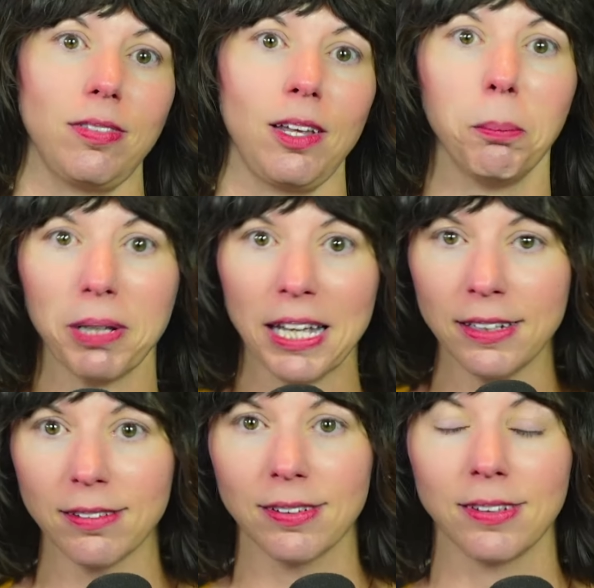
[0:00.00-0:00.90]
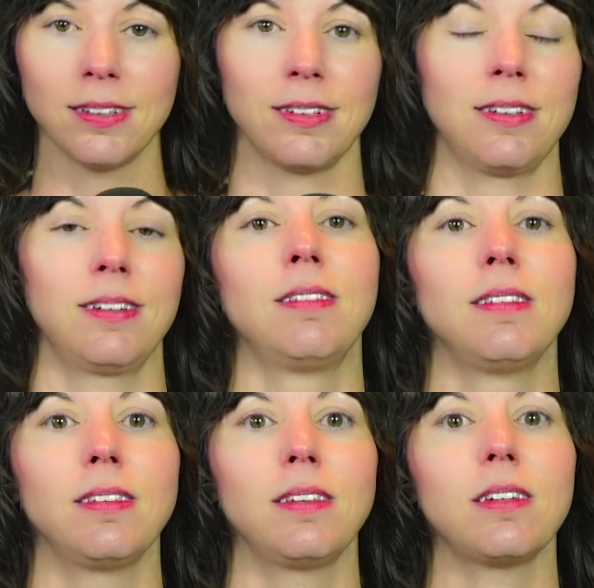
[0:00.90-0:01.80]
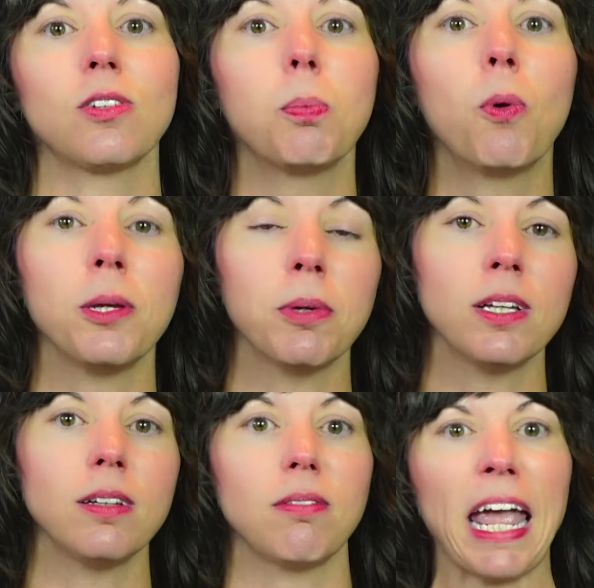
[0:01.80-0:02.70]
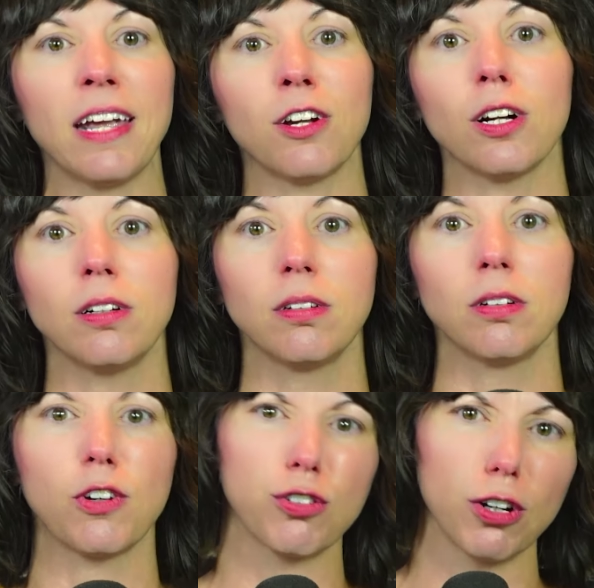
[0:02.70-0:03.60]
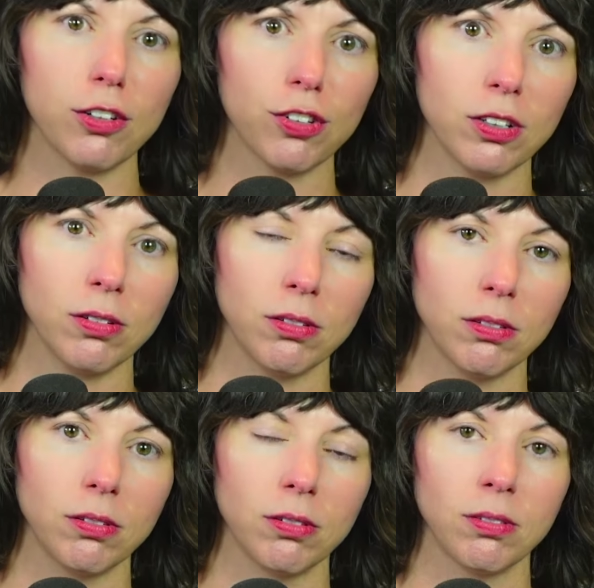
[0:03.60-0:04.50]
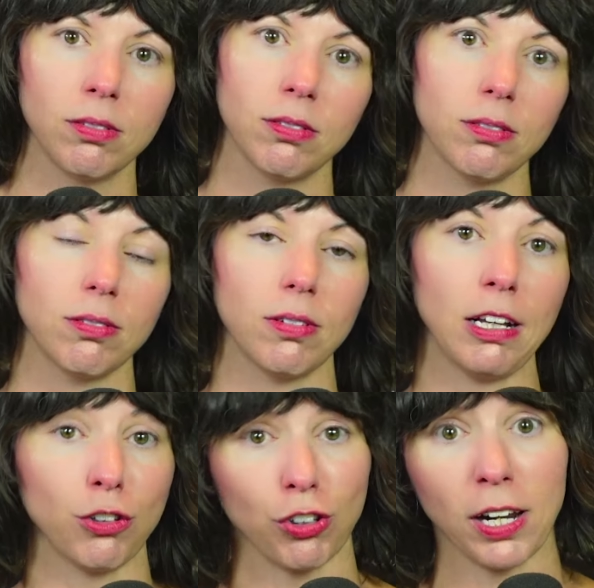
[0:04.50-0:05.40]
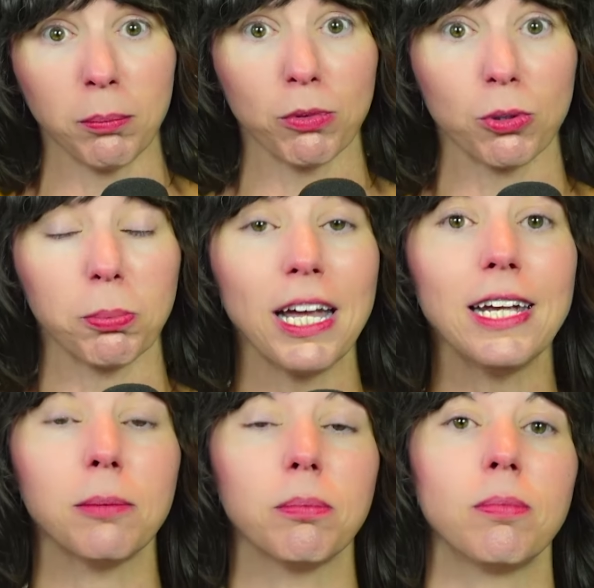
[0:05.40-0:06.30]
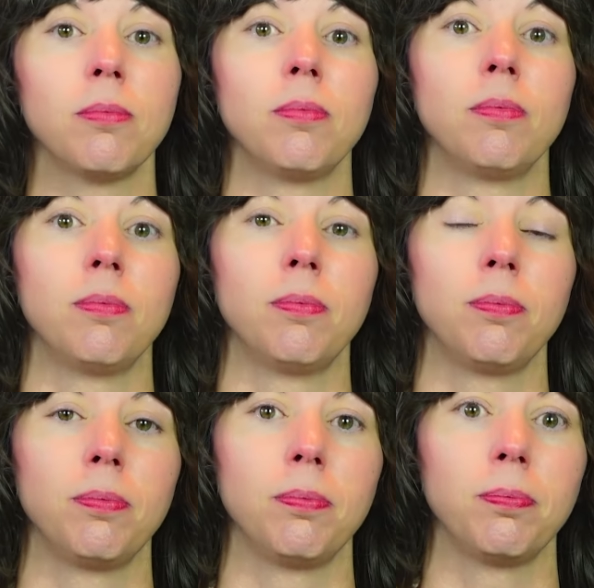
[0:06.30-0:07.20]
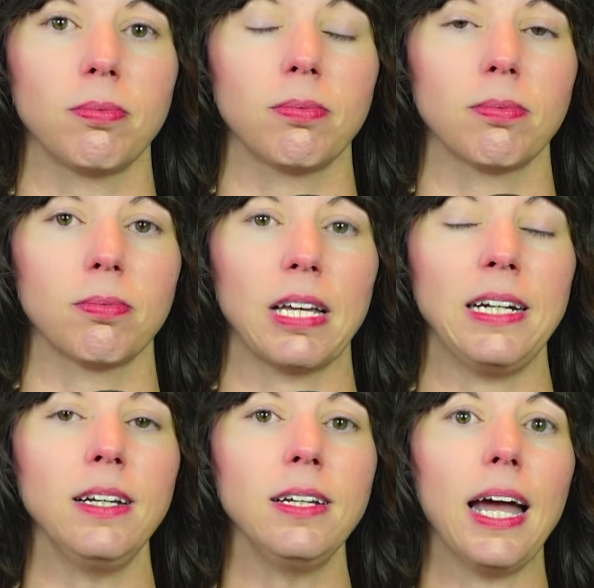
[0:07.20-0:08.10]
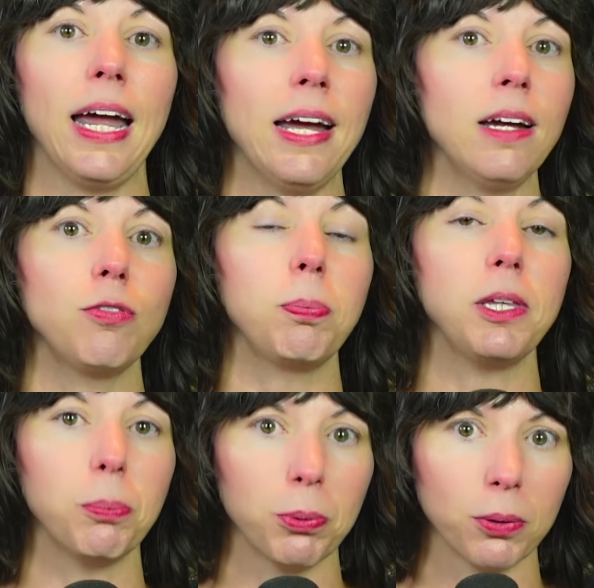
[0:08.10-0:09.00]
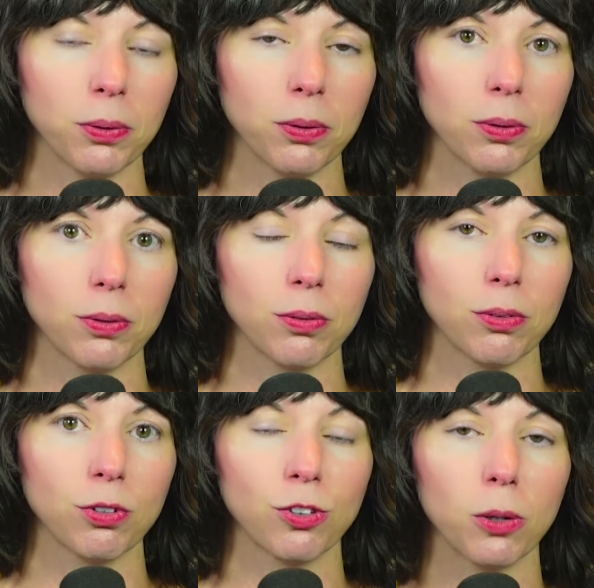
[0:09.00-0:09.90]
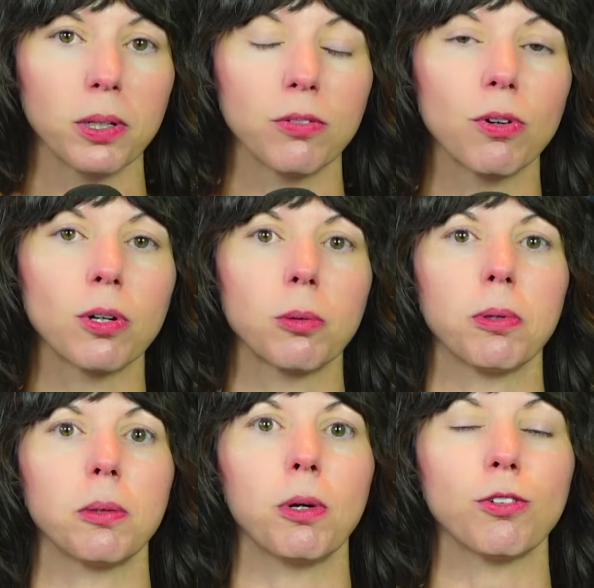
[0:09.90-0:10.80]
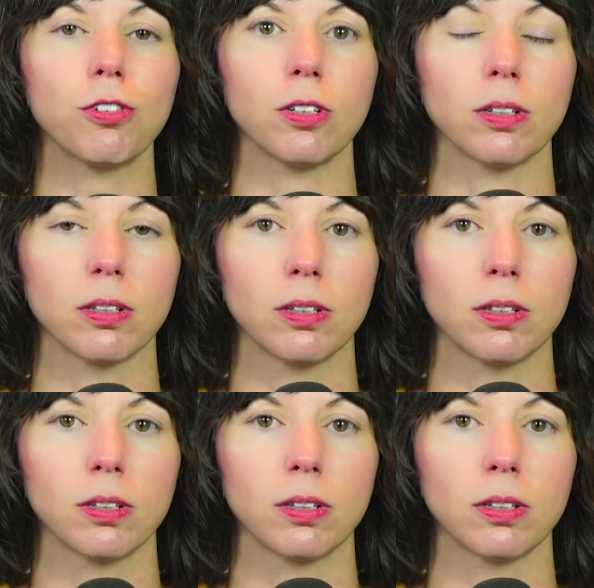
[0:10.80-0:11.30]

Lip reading: complaint, disappointment, anger, frustration, and shame through blame. I didn't have people showing vulnerable emotion